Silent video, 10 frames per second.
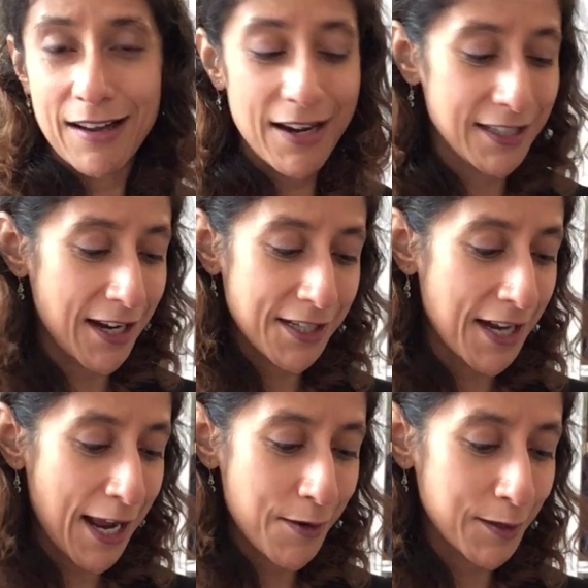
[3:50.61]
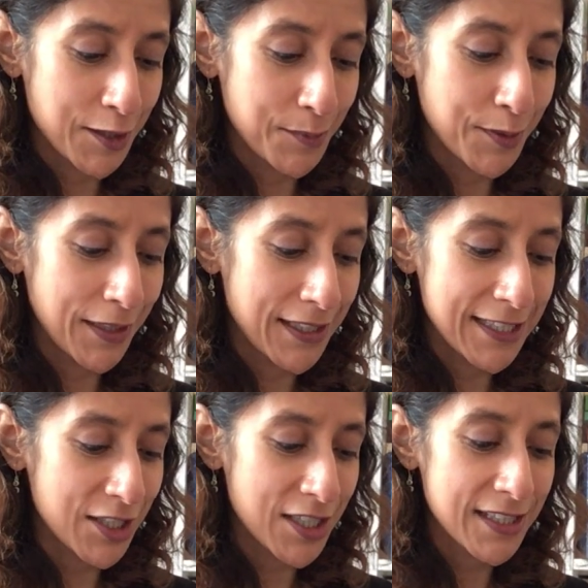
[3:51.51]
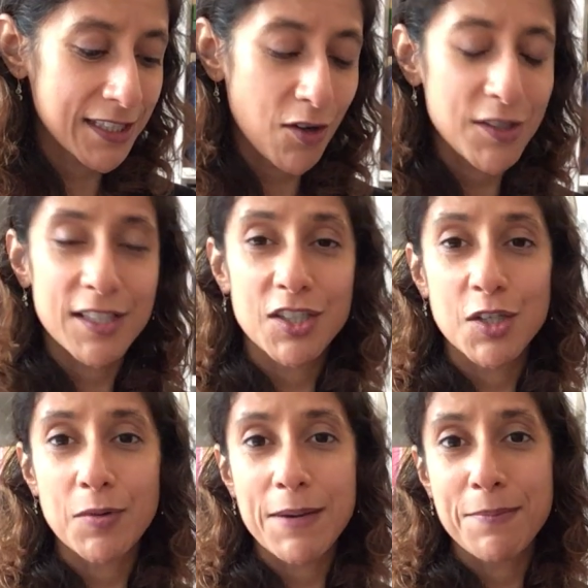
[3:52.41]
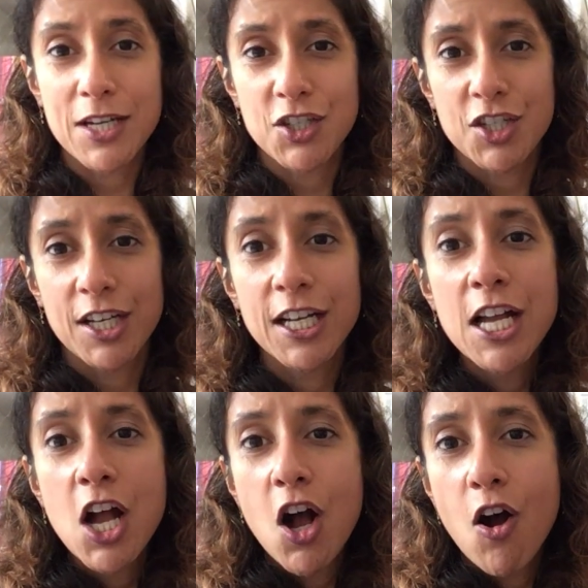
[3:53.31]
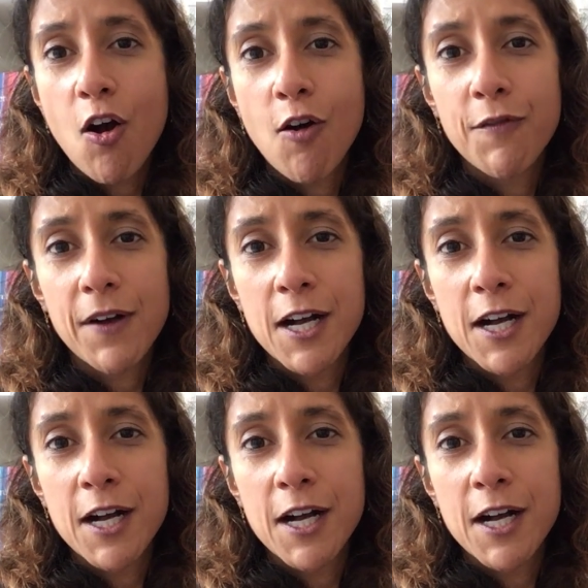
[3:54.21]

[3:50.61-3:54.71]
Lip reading: I don't know how else to put it. It's just got such a great mixture of